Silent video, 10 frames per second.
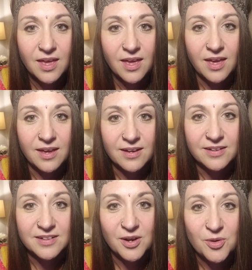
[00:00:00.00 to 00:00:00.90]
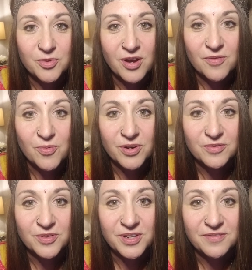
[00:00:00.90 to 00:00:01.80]
And I hope you have a
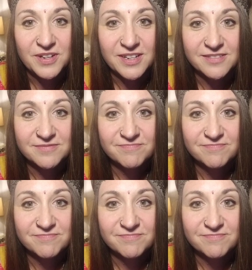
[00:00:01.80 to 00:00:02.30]
wonderful evening.